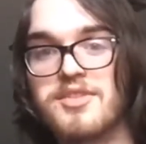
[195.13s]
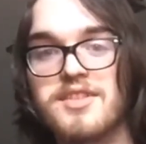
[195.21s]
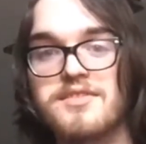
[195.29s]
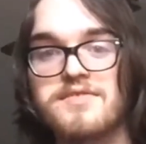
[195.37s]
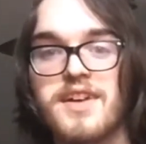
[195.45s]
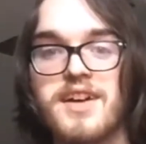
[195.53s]

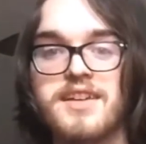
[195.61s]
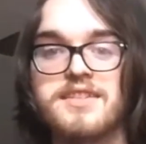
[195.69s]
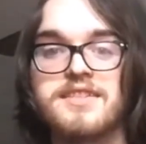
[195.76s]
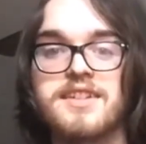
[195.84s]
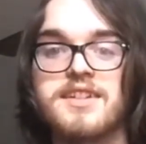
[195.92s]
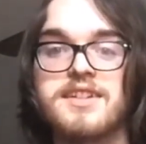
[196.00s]
really
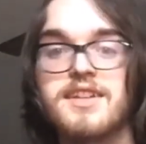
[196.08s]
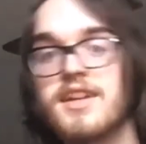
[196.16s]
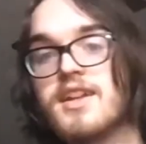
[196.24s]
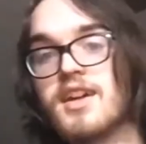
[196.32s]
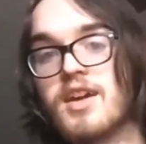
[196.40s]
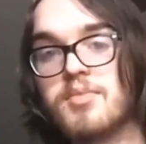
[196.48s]
fast and
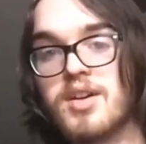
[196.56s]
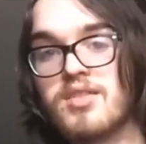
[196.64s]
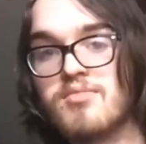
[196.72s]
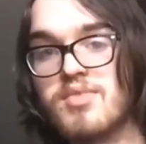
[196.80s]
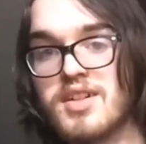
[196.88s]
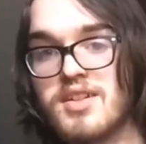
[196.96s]
getting up
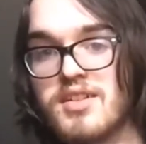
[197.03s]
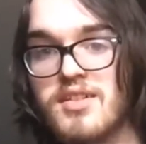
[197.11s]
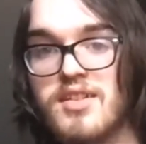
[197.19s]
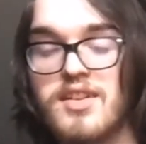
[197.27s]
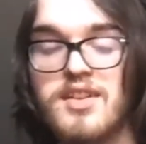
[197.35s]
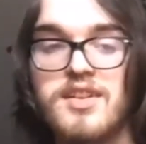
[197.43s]
out of bed